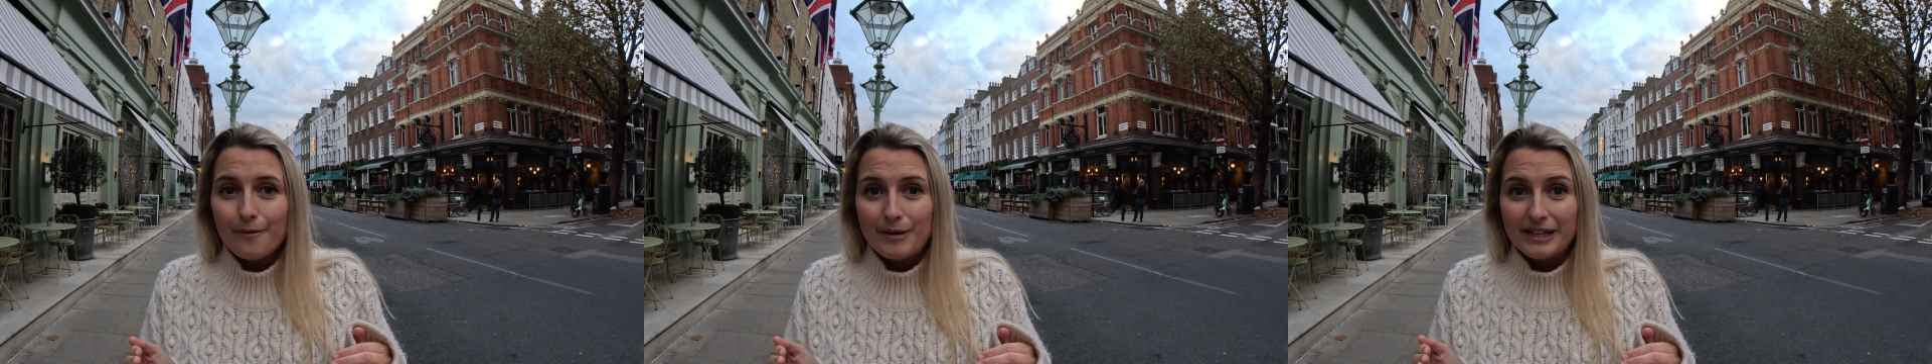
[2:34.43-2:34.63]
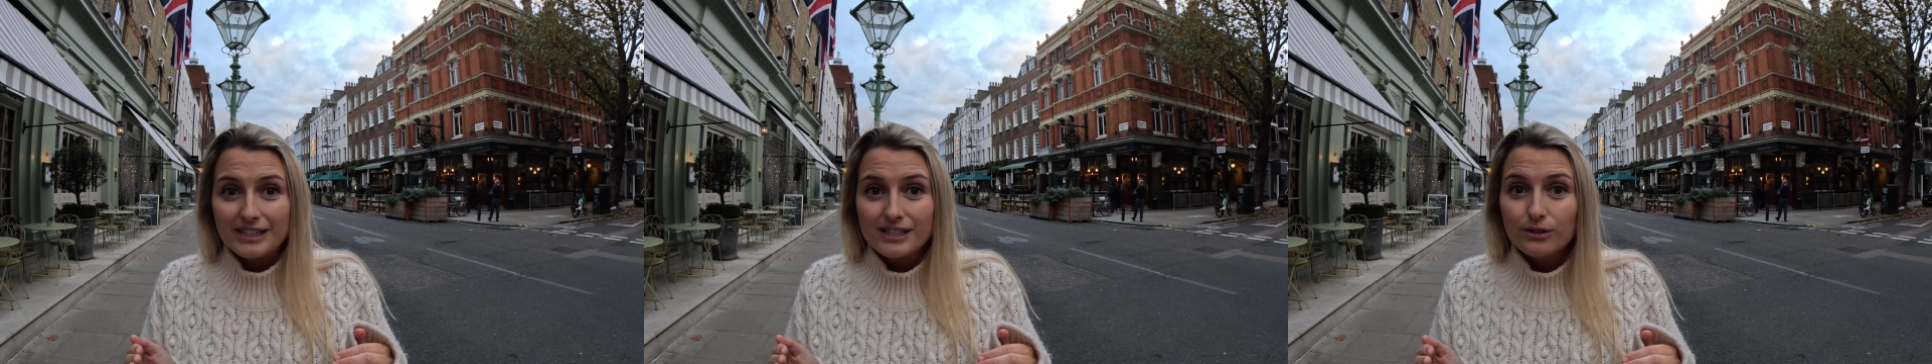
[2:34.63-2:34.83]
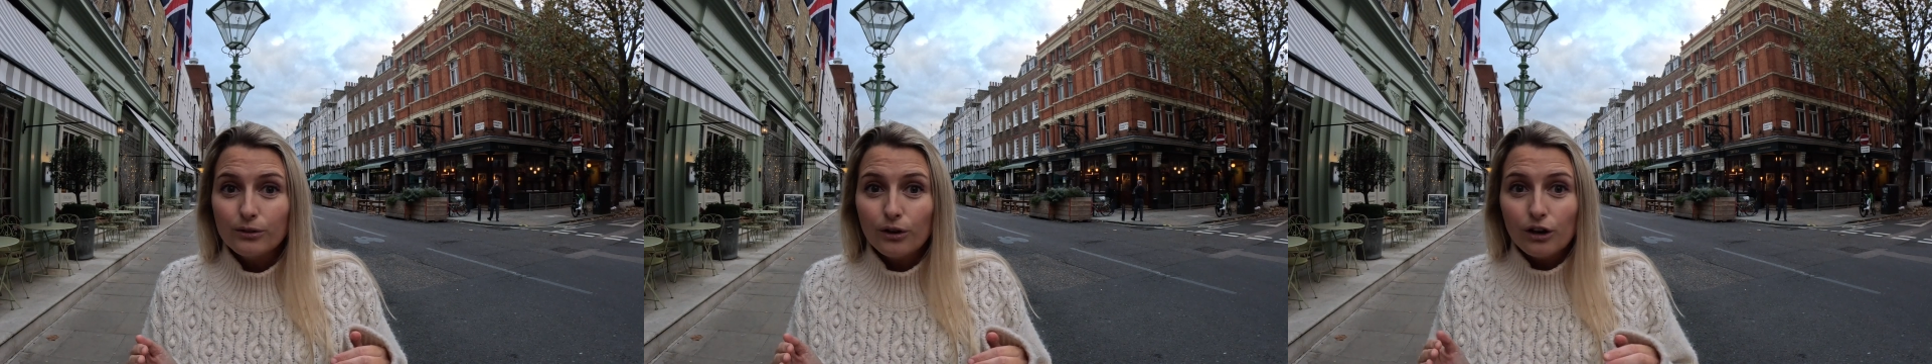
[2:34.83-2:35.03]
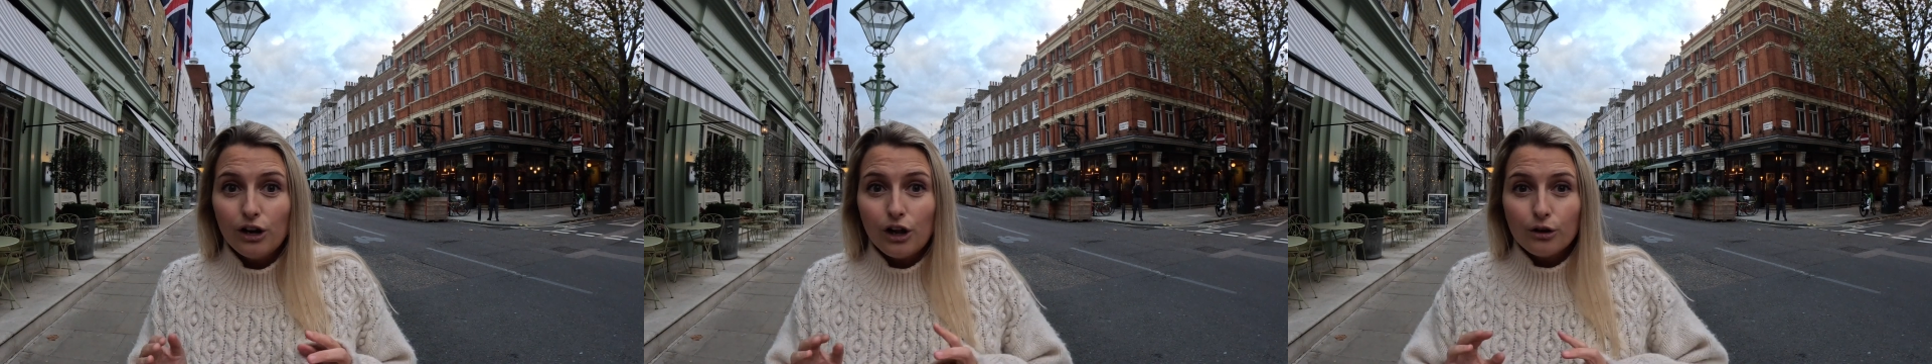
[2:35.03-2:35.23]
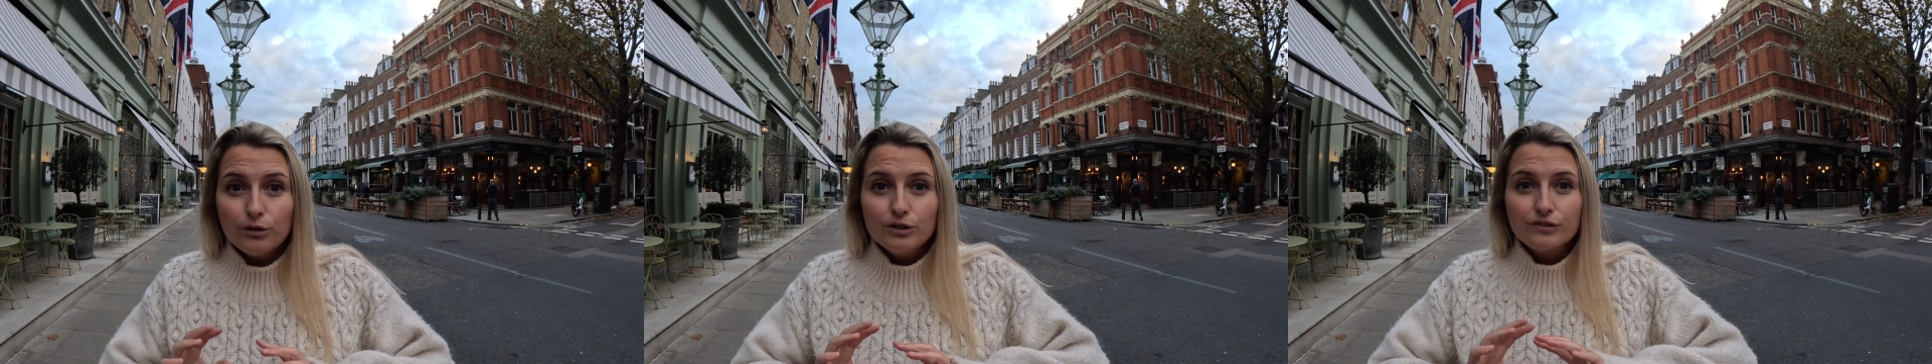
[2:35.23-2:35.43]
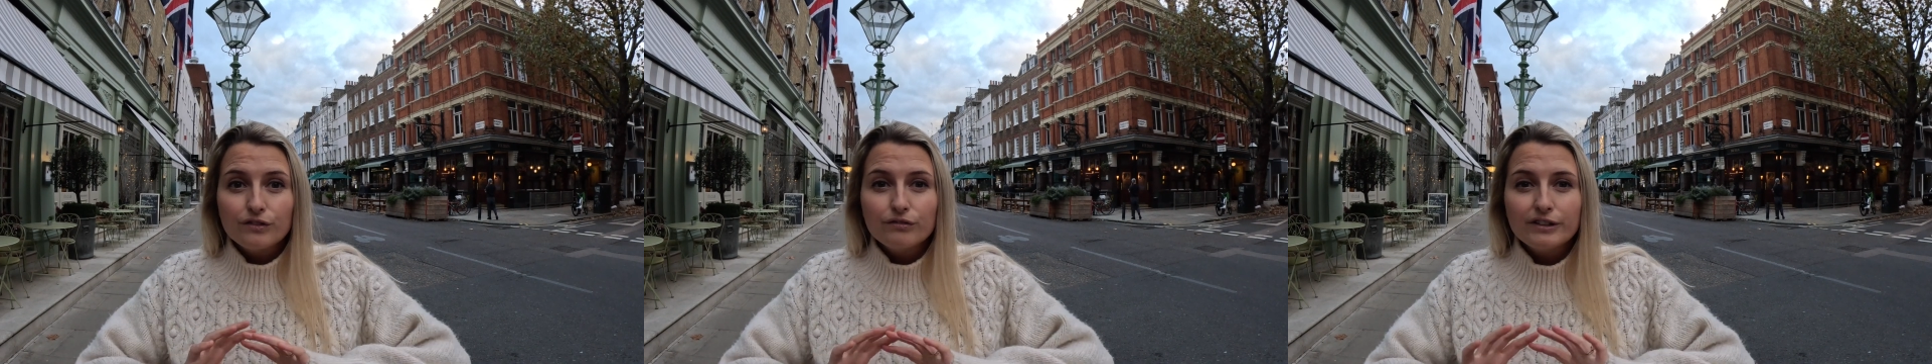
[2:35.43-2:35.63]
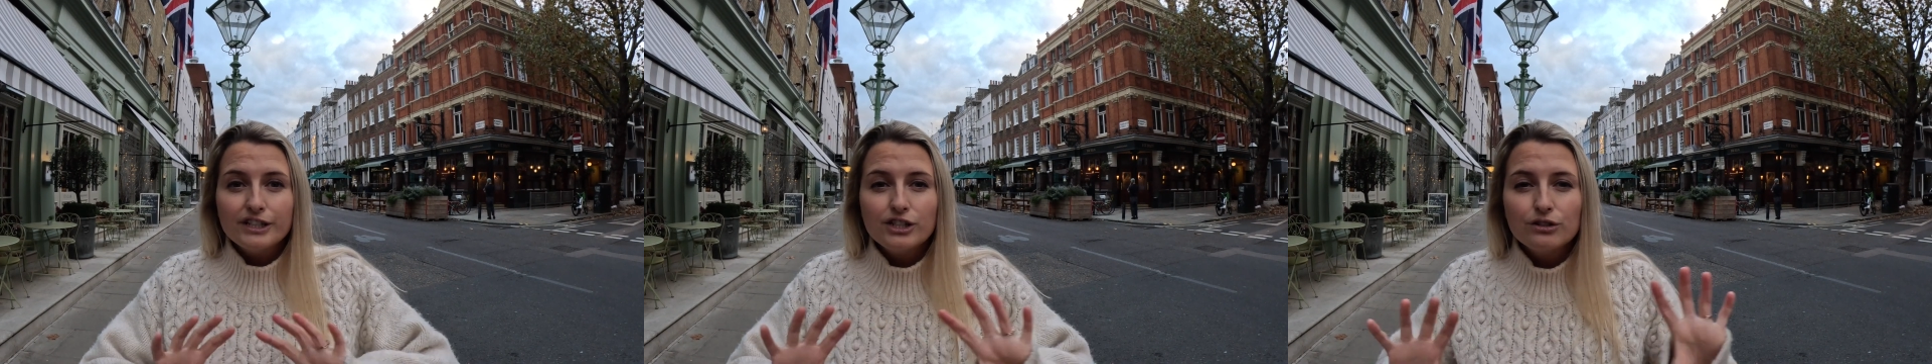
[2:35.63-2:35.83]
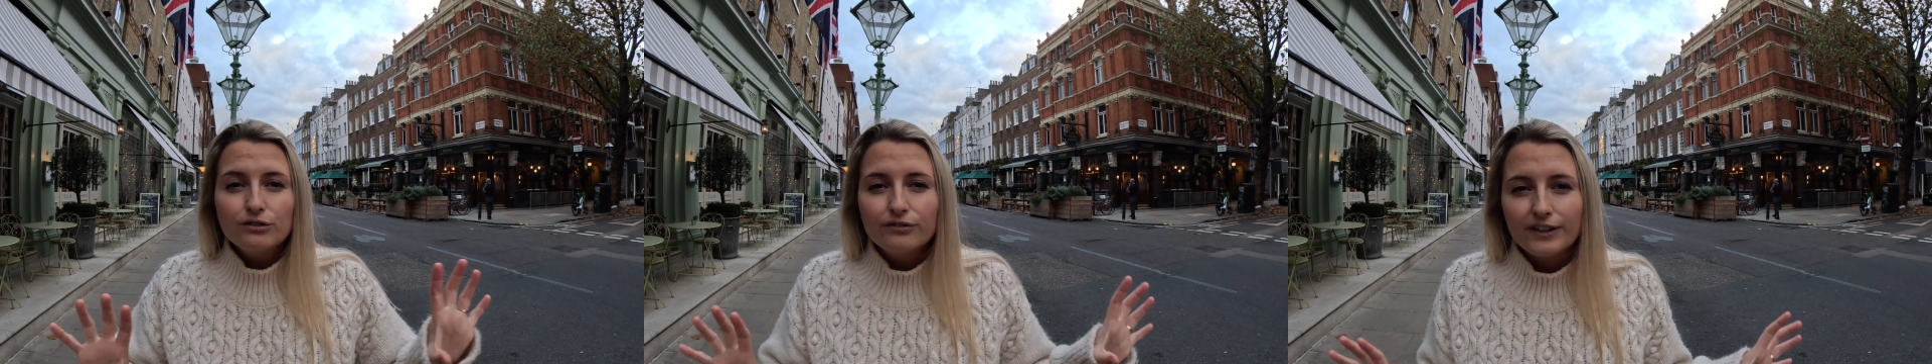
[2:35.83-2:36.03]
It's still got loads of
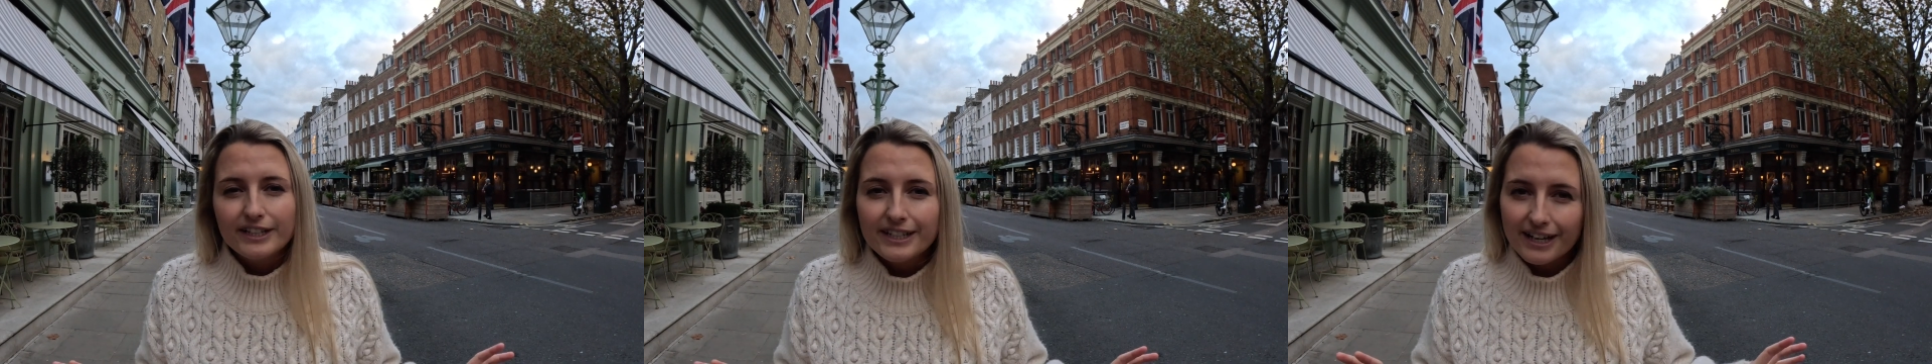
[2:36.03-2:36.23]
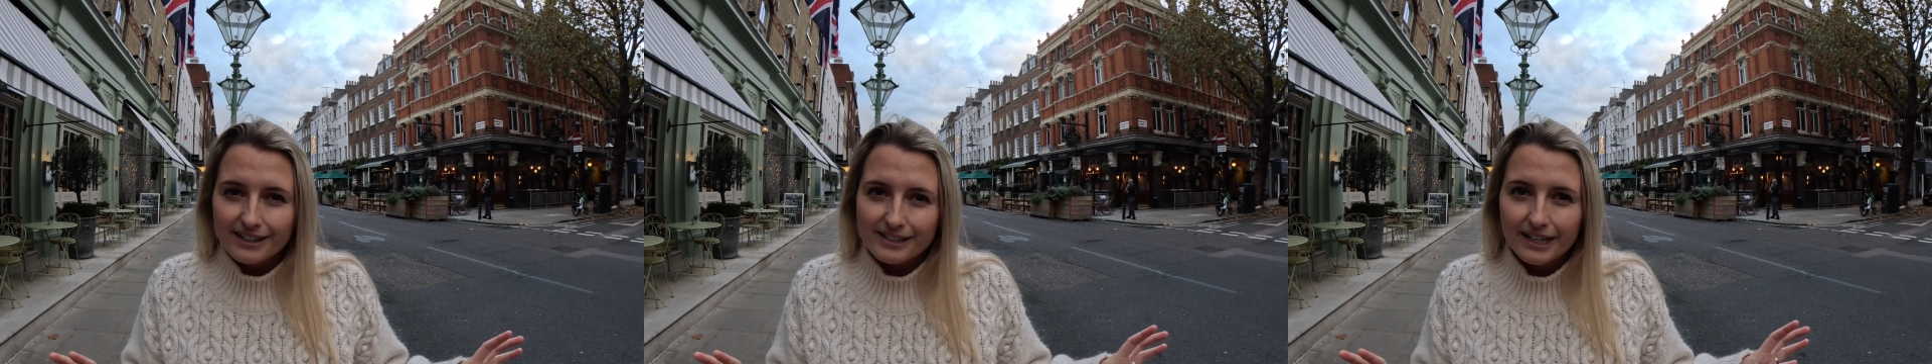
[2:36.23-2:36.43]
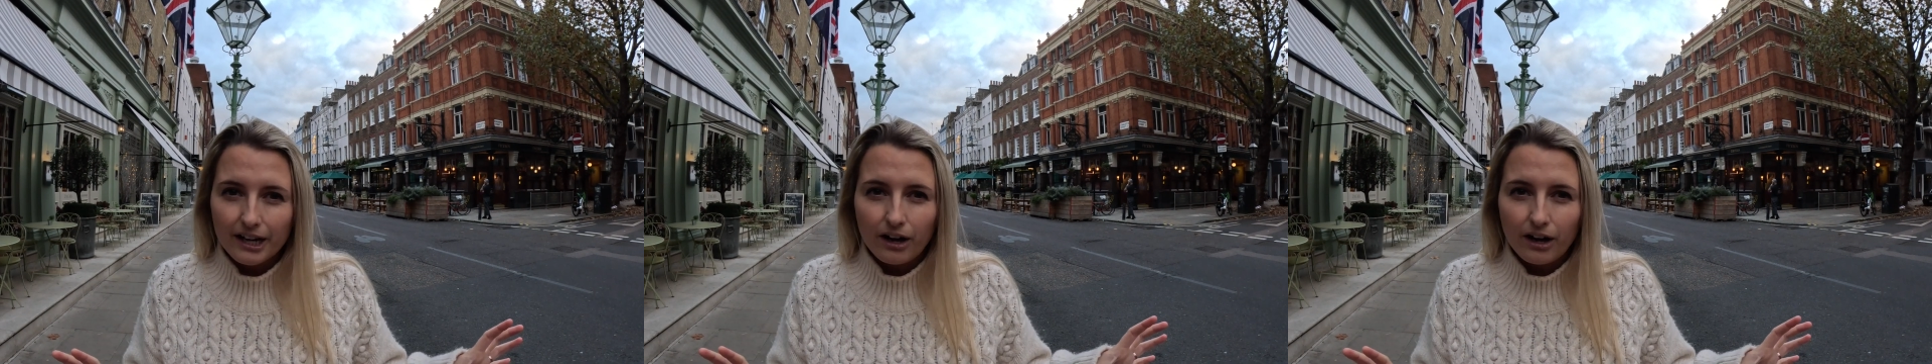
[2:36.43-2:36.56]
original fantastic